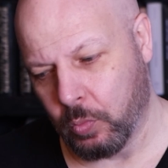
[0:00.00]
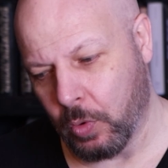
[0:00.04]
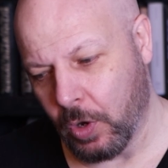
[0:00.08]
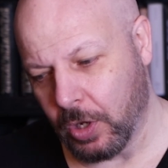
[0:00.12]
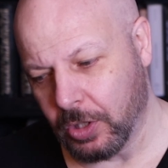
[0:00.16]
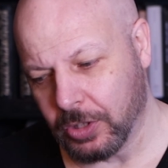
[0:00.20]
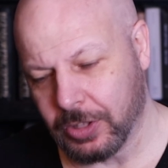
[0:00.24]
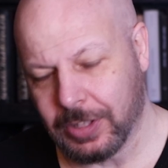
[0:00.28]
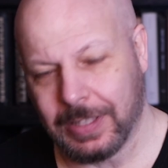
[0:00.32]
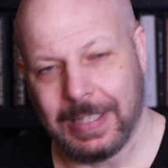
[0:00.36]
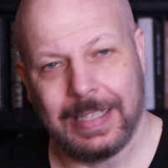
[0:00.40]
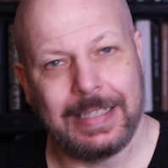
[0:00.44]

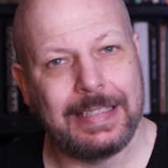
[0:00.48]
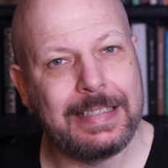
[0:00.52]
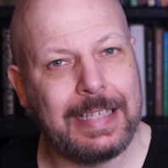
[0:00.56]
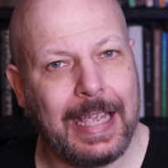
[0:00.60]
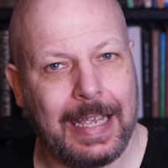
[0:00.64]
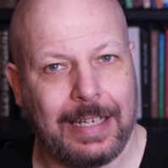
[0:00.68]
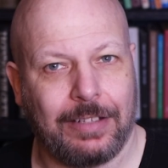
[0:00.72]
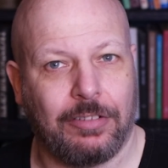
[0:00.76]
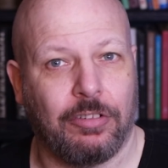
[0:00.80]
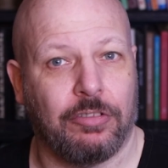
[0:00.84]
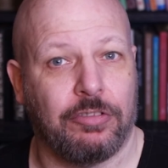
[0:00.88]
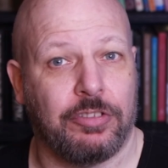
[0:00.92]
whilst the
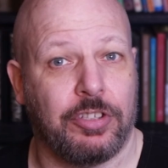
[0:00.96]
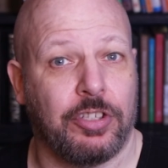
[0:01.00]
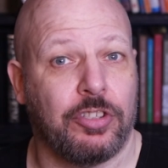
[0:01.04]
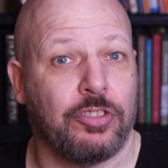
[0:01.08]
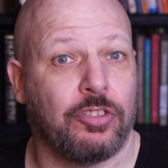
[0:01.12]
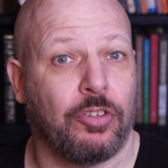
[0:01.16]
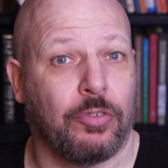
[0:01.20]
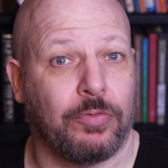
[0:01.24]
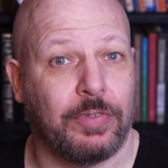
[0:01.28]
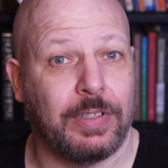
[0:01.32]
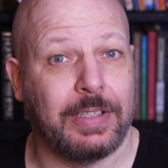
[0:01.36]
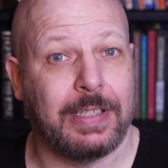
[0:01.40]
exact
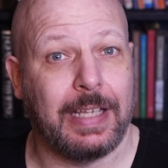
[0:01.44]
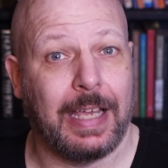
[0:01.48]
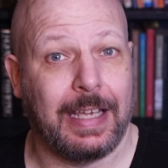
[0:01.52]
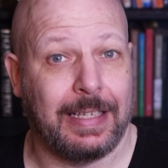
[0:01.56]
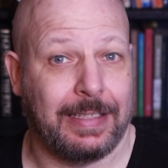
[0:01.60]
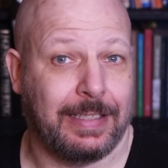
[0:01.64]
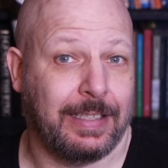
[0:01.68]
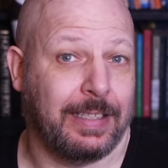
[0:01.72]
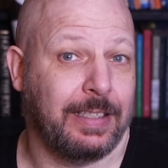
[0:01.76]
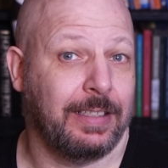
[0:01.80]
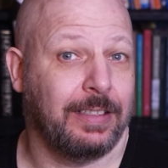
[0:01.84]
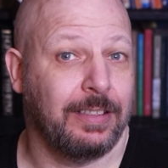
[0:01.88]
origins of the
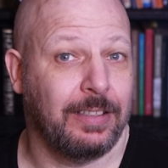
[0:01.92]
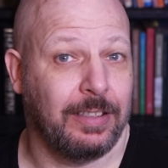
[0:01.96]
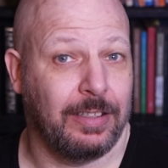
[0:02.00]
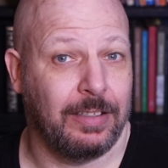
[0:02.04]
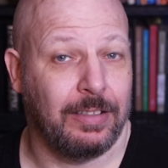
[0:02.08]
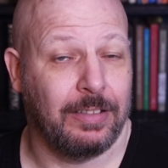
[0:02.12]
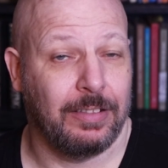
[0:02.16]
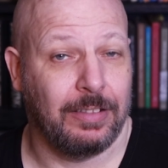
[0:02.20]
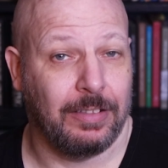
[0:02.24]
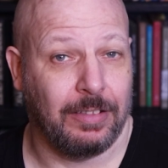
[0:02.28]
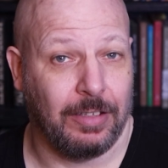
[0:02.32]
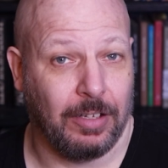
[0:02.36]
deity
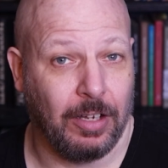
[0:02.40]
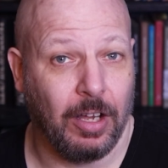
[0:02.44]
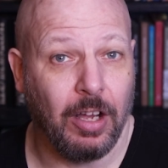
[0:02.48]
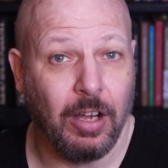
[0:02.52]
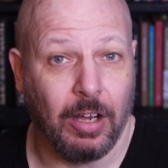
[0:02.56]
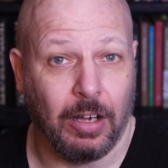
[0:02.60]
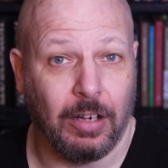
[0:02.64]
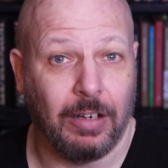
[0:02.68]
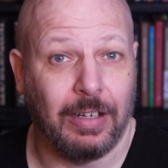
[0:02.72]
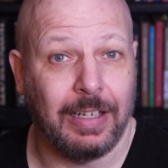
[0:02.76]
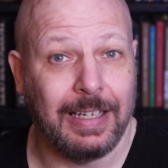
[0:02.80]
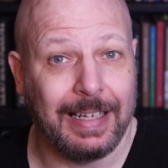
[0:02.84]

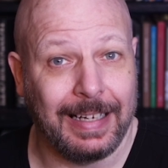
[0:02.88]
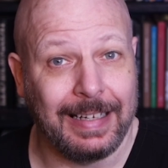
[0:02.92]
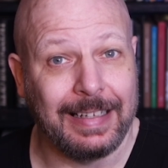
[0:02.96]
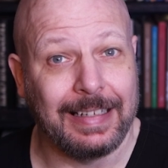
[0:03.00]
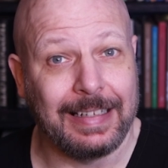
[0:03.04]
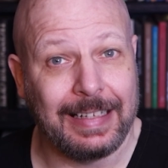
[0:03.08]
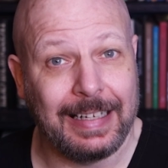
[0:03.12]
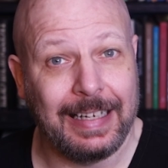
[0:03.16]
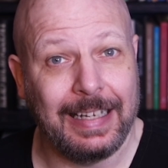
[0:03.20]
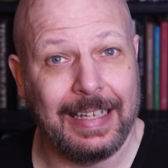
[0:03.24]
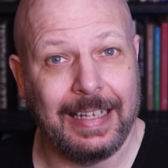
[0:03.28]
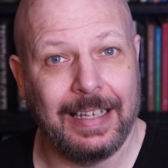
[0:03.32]
are
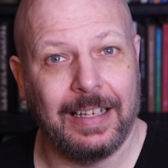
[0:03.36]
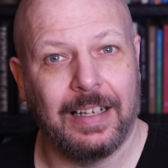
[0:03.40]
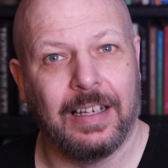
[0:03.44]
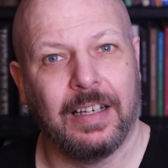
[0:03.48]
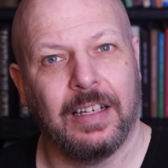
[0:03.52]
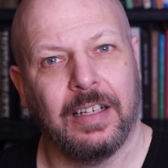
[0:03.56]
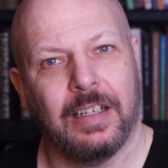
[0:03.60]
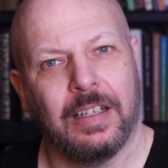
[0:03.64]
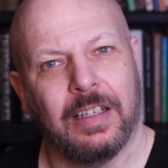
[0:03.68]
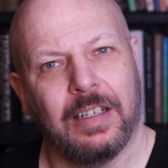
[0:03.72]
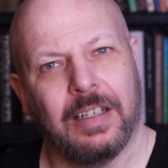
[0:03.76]
unclear,